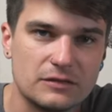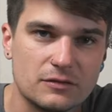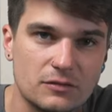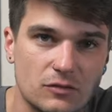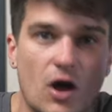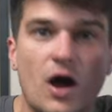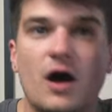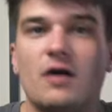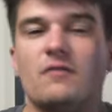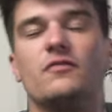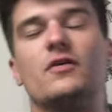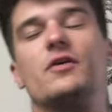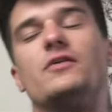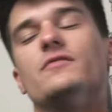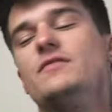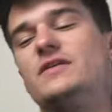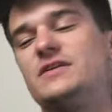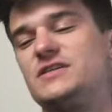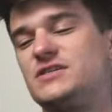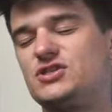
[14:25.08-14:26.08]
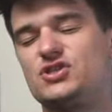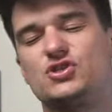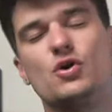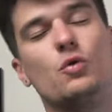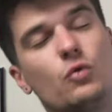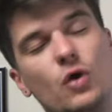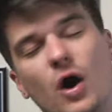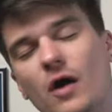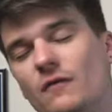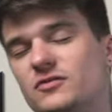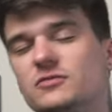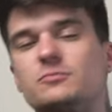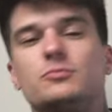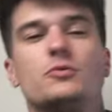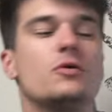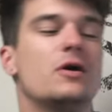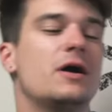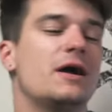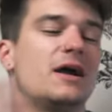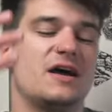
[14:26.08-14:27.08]
love. They're just so
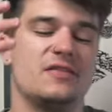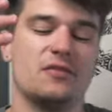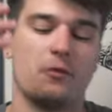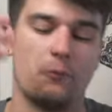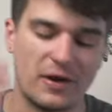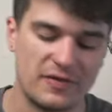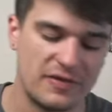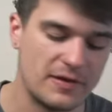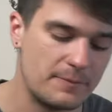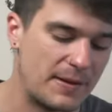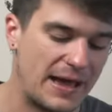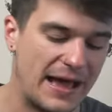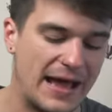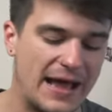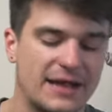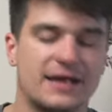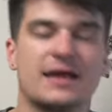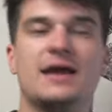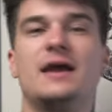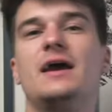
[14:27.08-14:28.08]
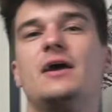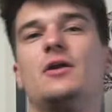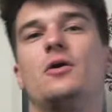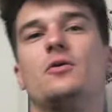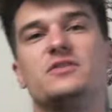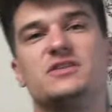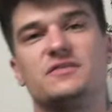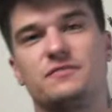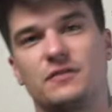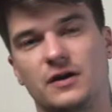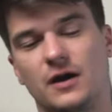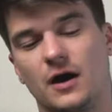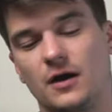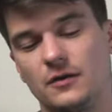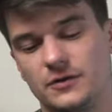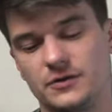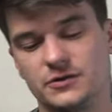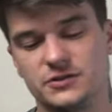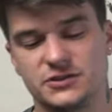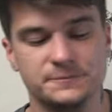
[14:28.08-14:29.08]
comfortable and the way they pack and all different
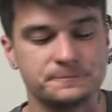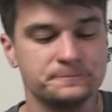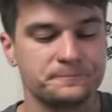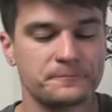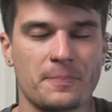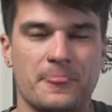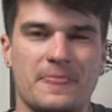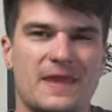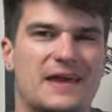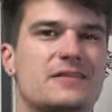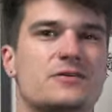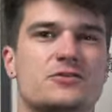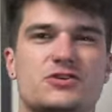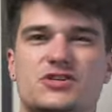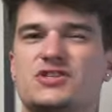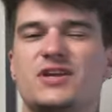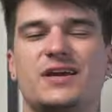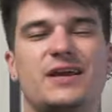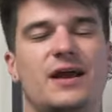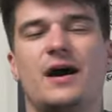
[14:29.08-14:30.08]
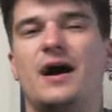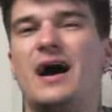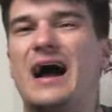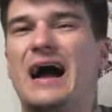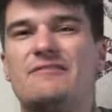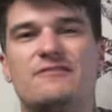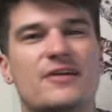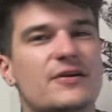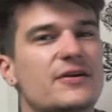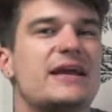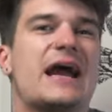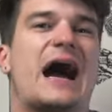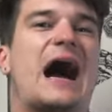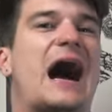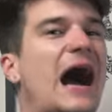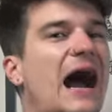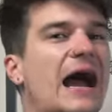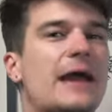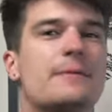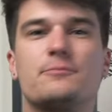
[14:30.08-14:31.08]
colors, and they're just like a very
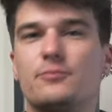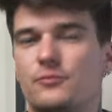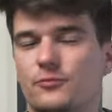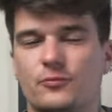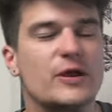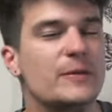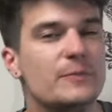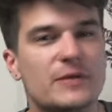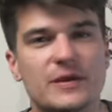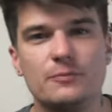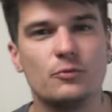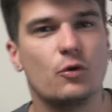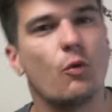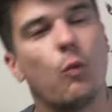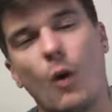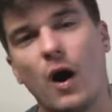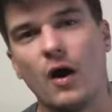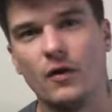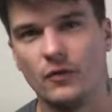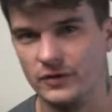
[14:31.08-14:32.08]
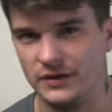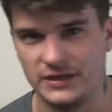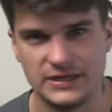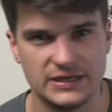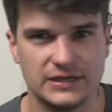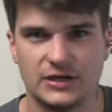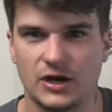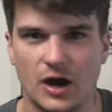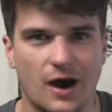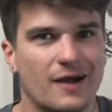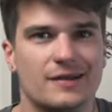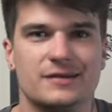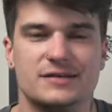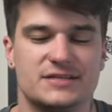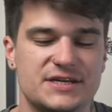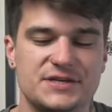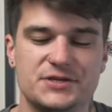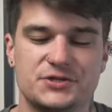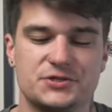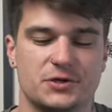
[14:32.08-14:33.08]
high premium quality cotton
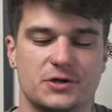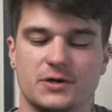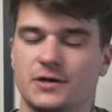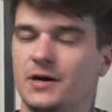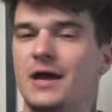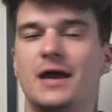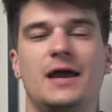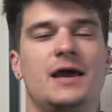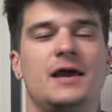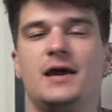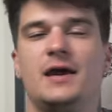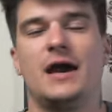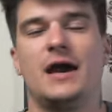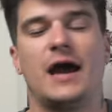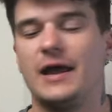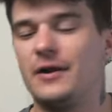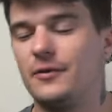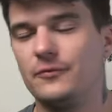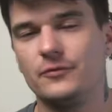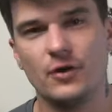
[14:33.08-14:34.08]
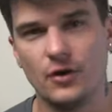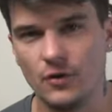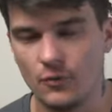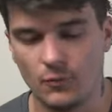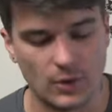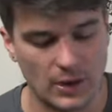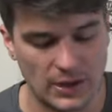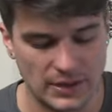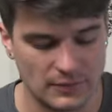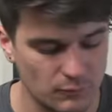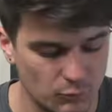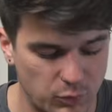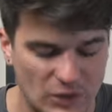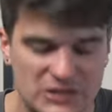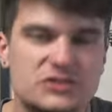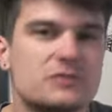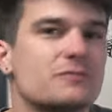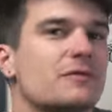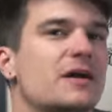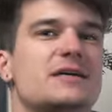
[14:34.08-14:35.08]
t-shirt. I don't know,
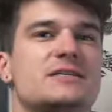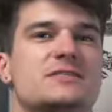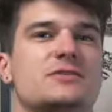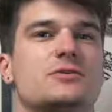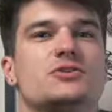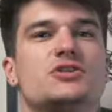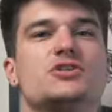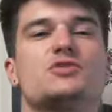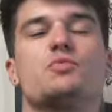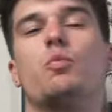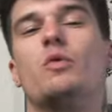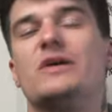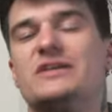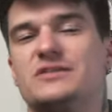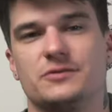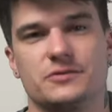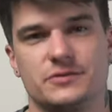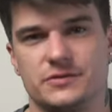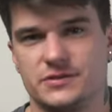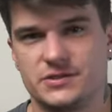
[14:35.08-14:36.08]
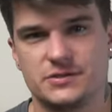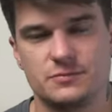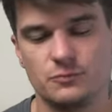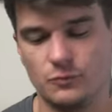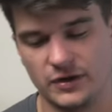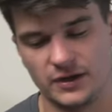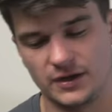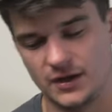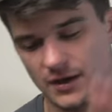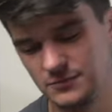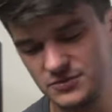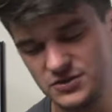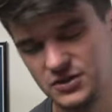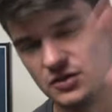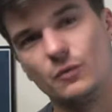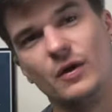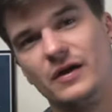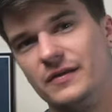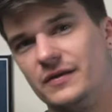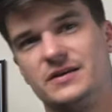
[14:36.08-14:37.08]
Western Rise, they're just wizards when it comes to
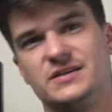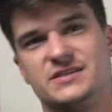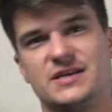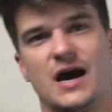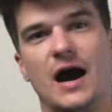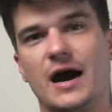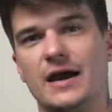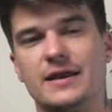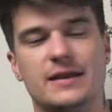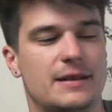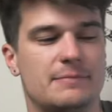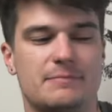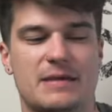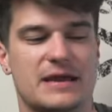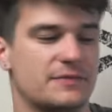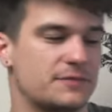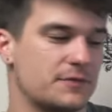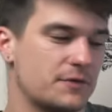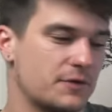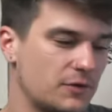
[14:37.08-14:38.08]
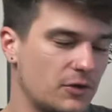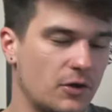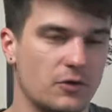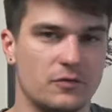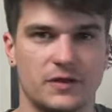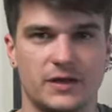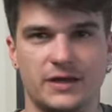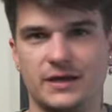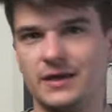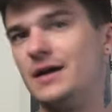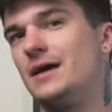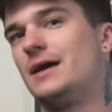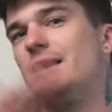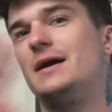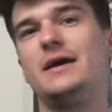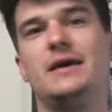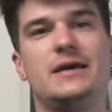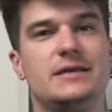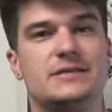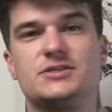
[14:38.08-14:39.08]
the way they design and make their clothing.
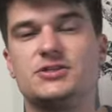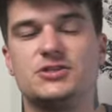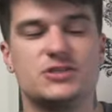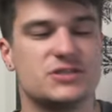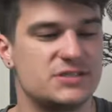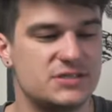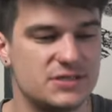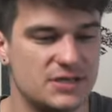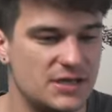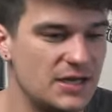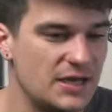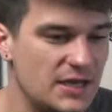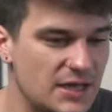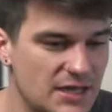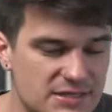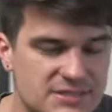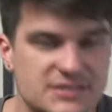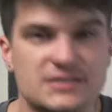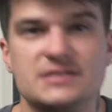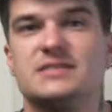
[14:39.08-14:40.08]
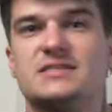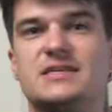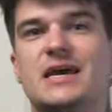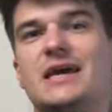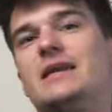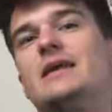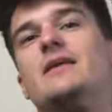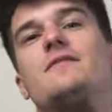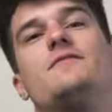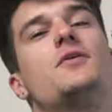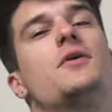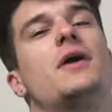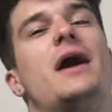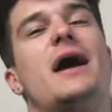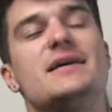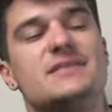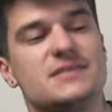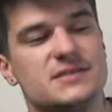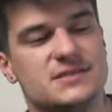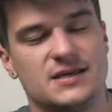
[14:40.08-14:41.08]
It's just, it's insane. And if you're
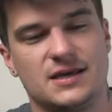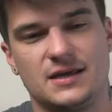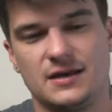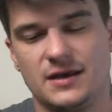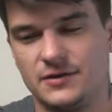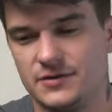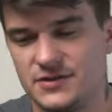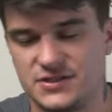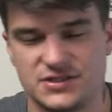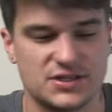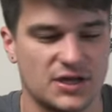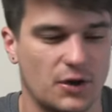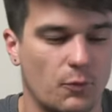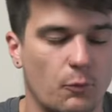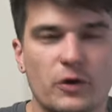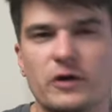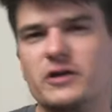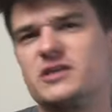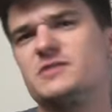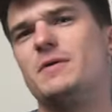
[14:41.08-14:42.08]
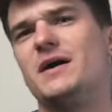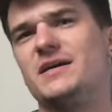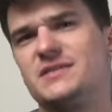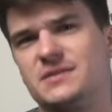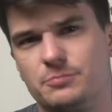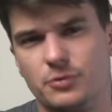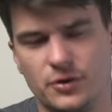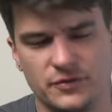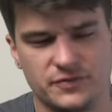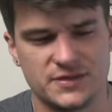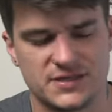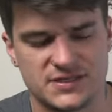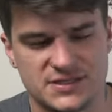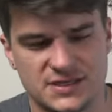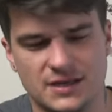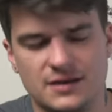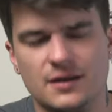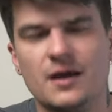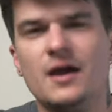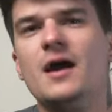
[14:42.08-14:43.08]
hesitant, I know this is like a weird spot to put this
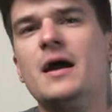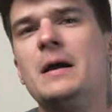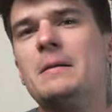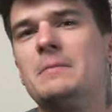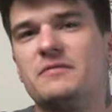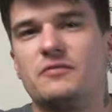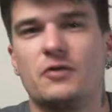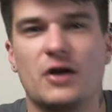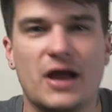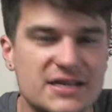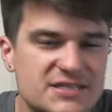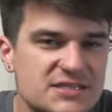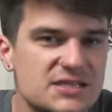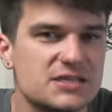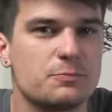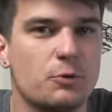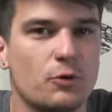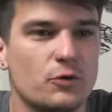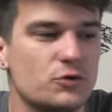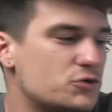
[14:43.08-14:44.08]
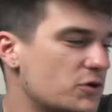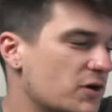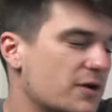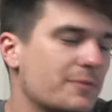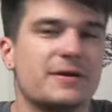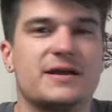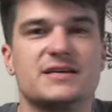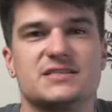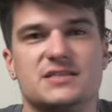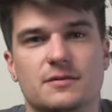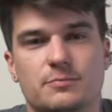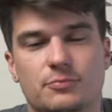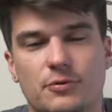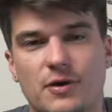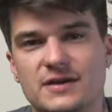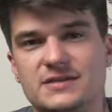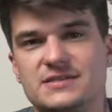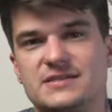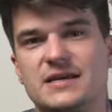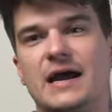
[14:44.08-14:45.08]
in, but if you're hesitant to pull the trigger because of the
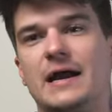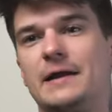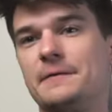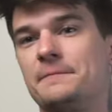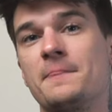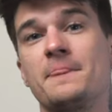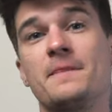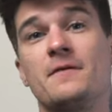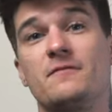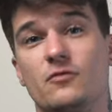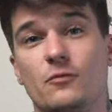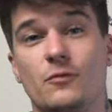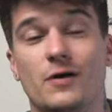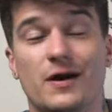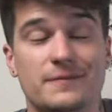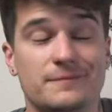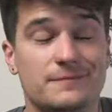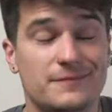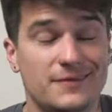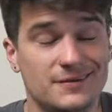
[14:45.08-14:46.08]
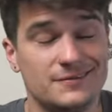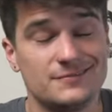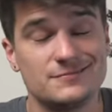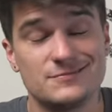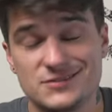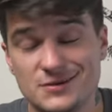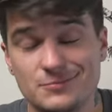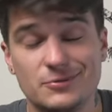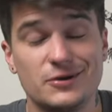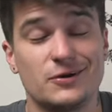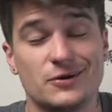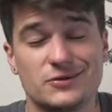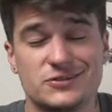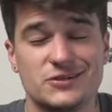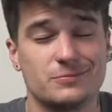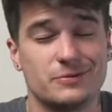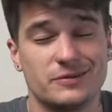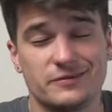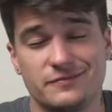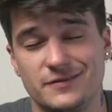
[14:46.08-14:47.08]
price tag, for one, somebody hooked
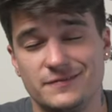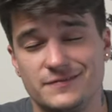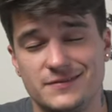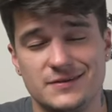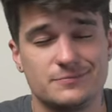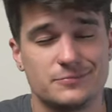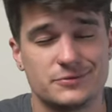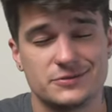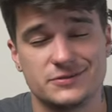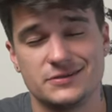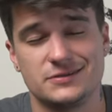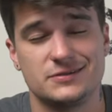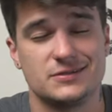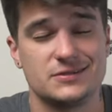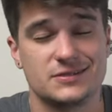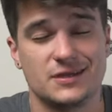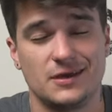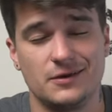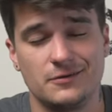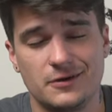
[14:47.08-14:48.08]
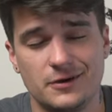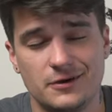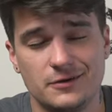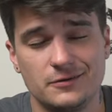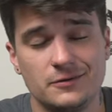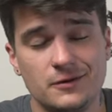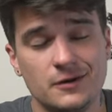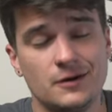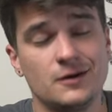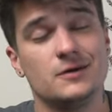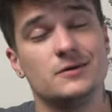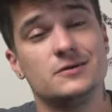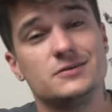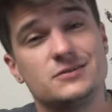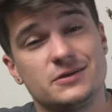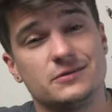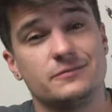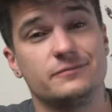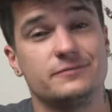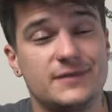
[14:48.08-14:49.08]
you up with a 15% discount code.
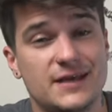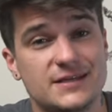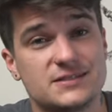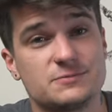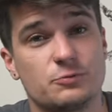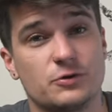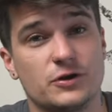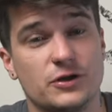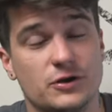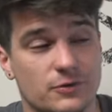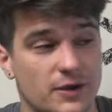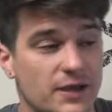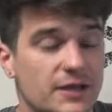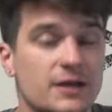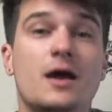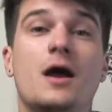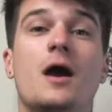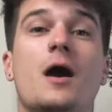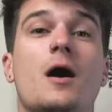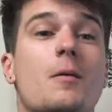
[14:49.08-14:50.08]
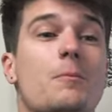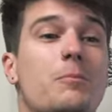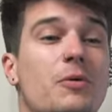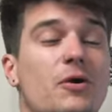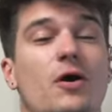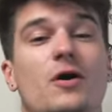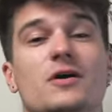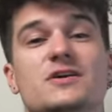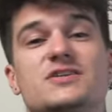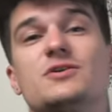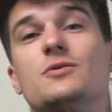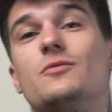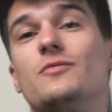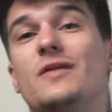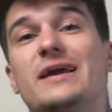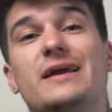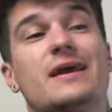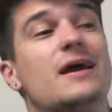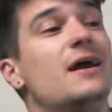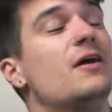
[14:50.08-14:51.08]
So that's pretty great. But also,
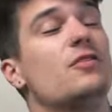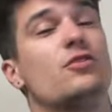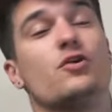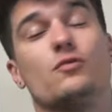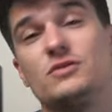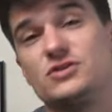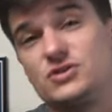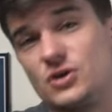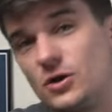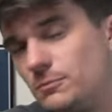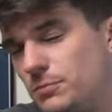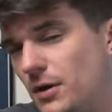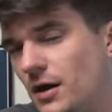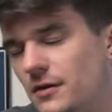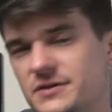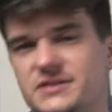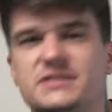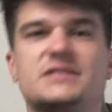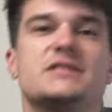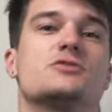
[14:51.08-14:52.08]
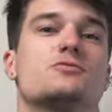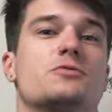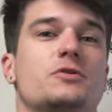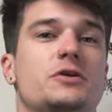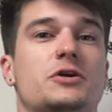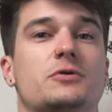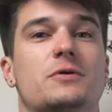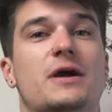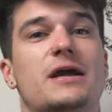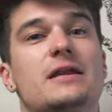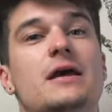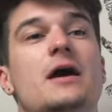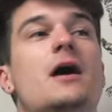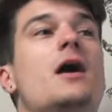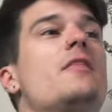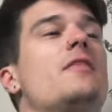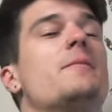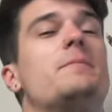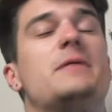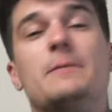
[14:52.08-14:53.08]
like, the return policy is really great.
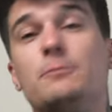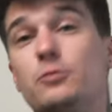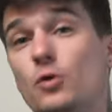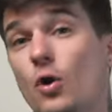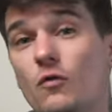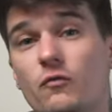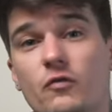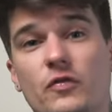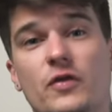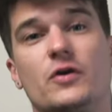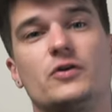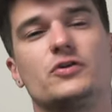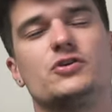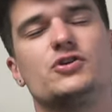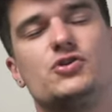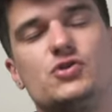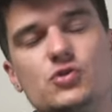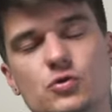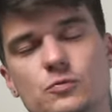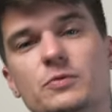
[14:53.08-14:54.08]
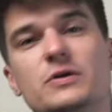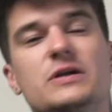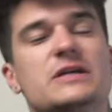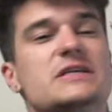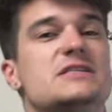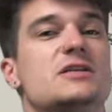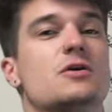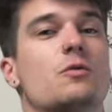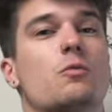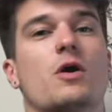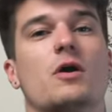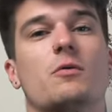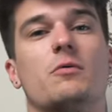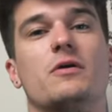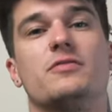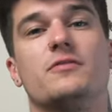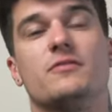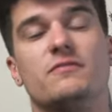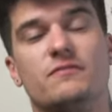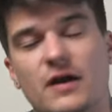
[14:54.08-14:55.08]
The people over there are super easy to work
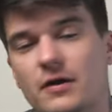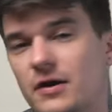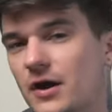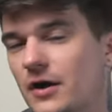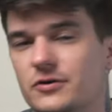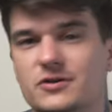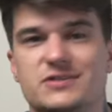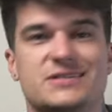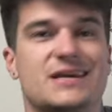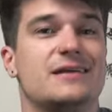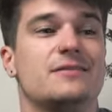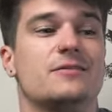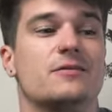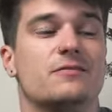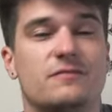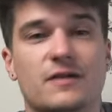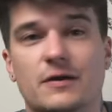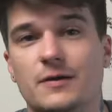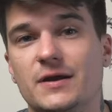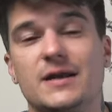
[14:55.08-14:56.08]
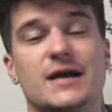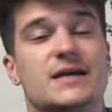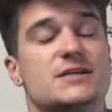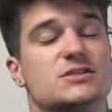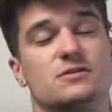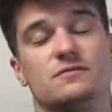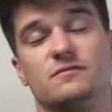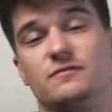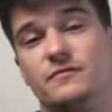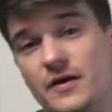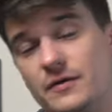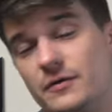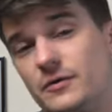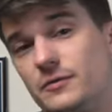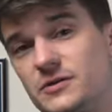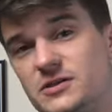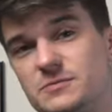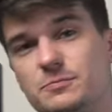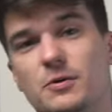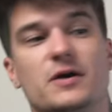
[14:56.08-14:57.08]
with. They're very understanding. They're very nice. They're very
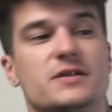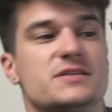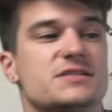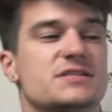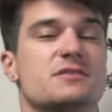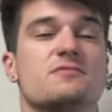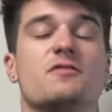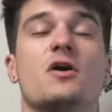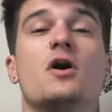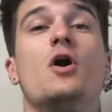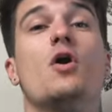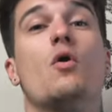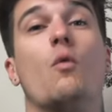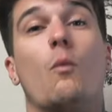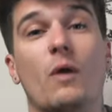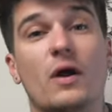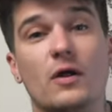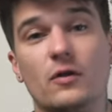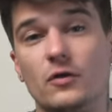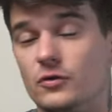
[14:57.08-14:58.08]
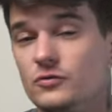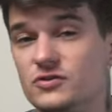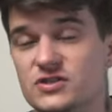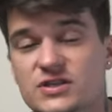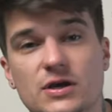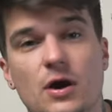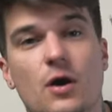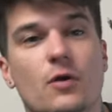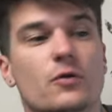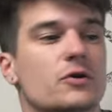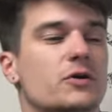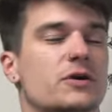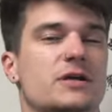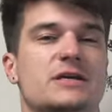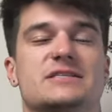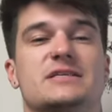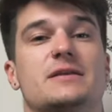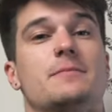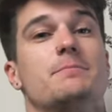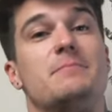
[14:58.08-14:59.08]
responsive. Will, who's the owner,
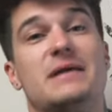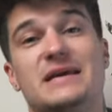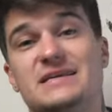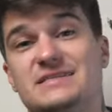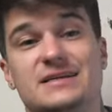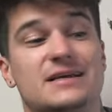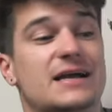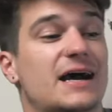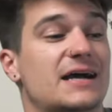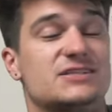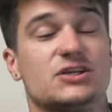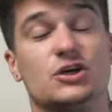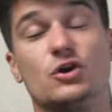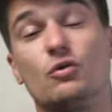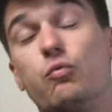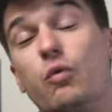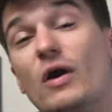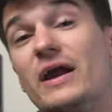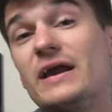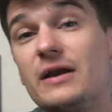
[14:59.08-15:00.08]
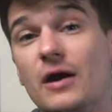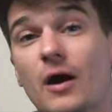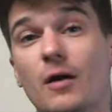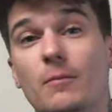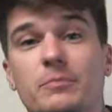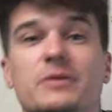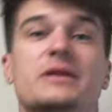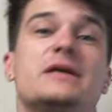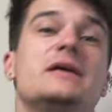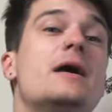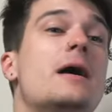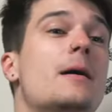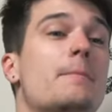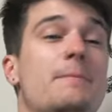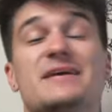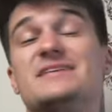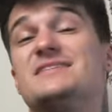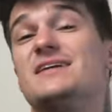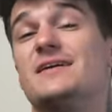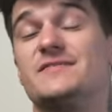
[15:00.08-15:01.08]
is an amazing guy. It's a great company
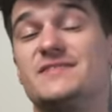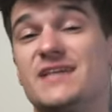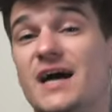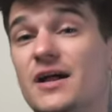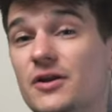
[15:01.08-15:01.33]
based out of